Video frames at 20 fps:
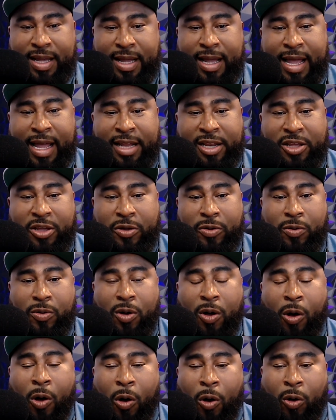and
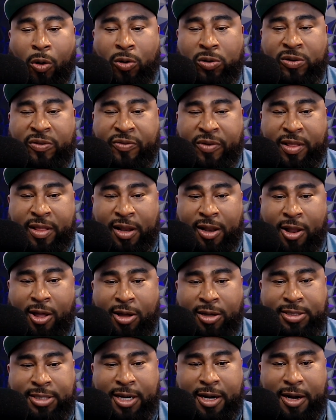you hold for the
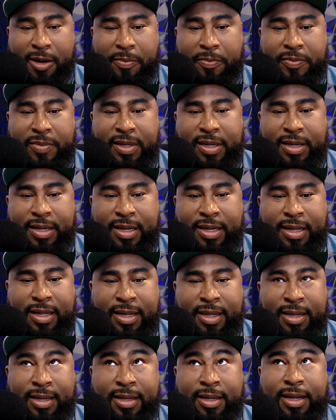long term,
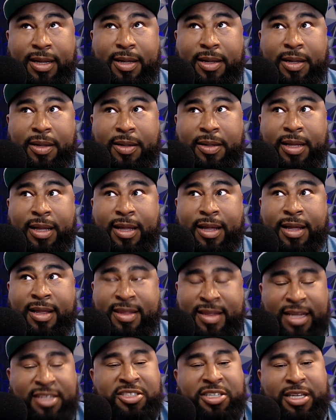
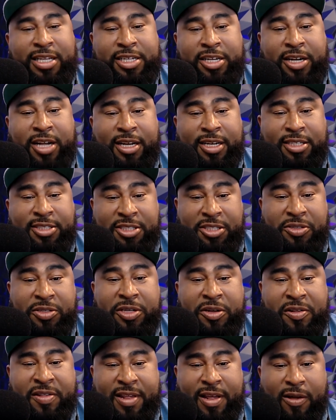essentially you're going to do
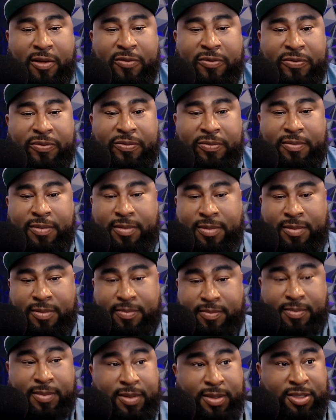yourself
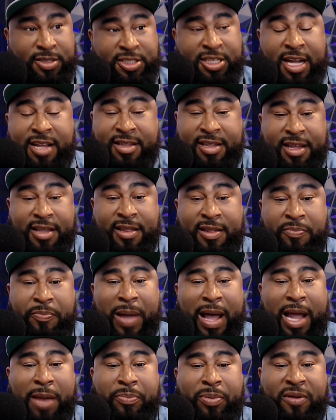justice
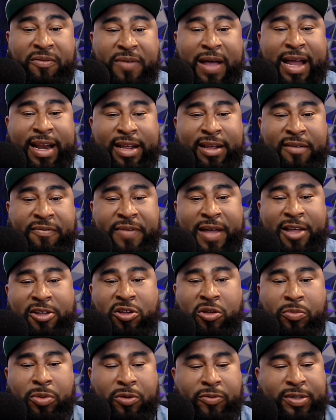by providing a
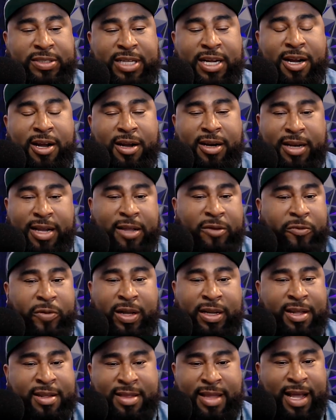valuable return. In
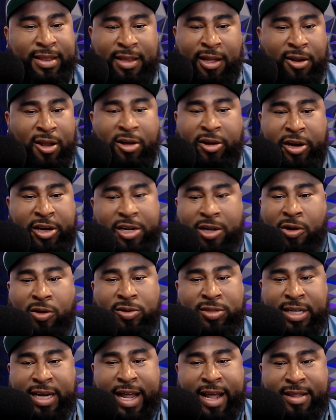real estate, the longer you
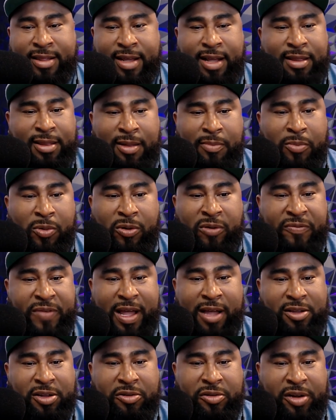hold an asset, the more
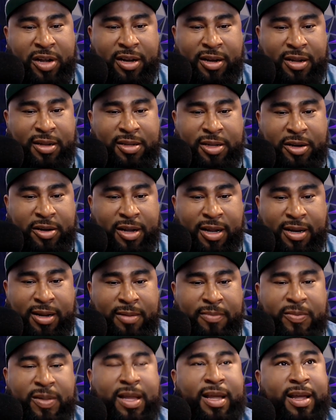value you're
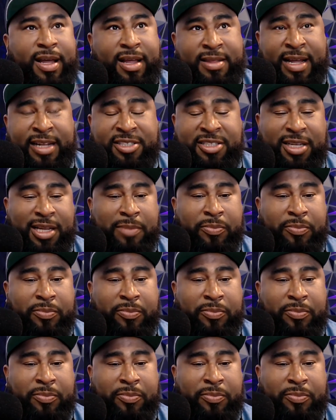gonna essentially